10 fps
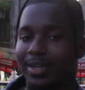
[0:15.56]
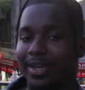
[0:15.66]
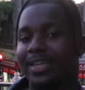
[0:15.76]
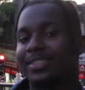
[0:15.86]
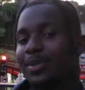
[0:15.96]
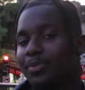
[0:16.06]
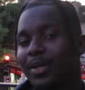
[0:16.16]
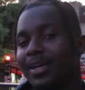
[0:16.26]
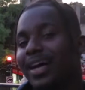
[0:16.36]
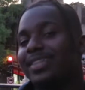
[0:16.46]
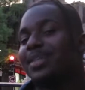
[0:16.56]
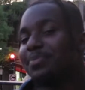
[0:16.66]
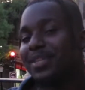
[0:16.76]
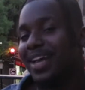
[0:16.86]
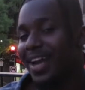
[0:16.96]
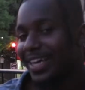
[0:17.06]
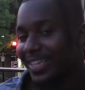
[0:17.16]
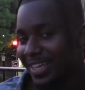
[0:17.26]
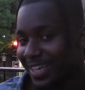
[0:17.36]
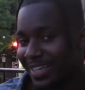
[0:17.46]
Now that's something that I
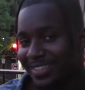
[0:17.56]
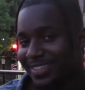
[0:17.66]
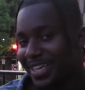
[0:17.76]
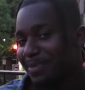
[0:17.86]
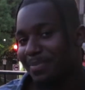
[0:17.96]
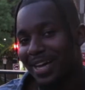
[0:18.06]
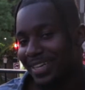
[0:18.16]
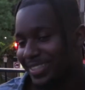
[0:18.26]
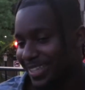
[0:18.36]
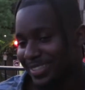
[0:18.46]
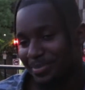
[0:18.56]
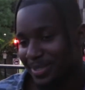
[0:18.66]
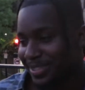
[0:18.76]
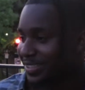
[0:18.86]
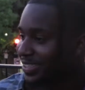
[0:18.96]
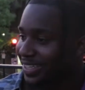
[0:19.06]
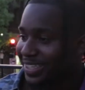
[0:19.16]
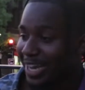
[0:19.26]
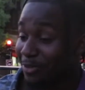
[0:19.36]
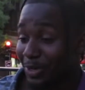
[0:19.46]
can't take back. That's not something
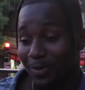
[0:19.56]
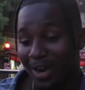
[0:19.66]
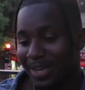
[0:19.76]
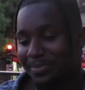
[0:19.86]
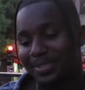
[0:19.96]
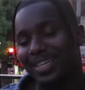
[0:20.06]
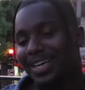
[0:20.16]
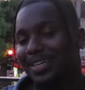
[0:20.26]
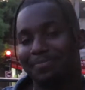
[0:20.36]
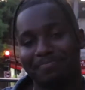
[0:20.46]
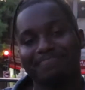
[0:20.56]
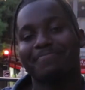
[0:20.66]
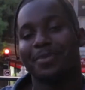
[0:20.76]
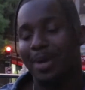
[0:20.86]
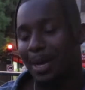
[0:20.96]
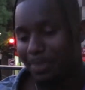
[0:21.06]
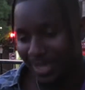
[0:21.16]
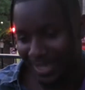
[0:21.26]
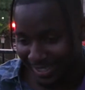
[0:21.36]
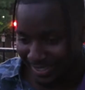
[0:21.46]
that I regret. It's like
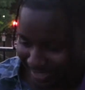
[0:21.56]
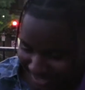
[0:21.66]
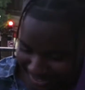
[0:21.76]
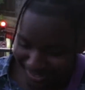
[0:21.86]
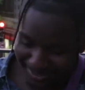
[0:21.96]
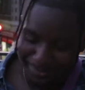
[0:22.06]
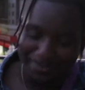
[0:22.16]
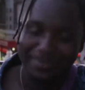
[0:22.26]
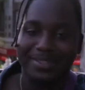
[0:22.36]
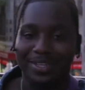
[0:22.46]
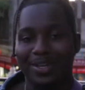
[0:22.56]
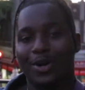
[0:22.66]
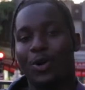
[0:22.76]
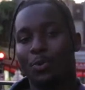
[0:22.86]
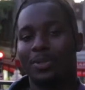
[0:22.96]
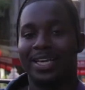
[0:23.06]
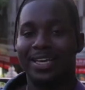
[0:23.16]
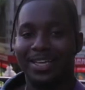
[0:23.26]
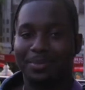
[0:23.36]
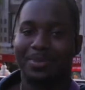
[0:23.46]
Mattapan is
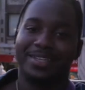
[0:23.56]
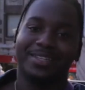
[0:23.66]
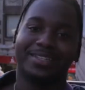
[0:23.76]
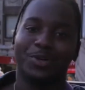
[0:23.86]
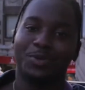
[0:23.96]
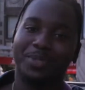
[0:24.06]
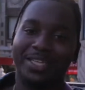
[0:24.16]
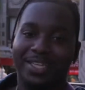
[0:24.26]
homeland, man. Homeland.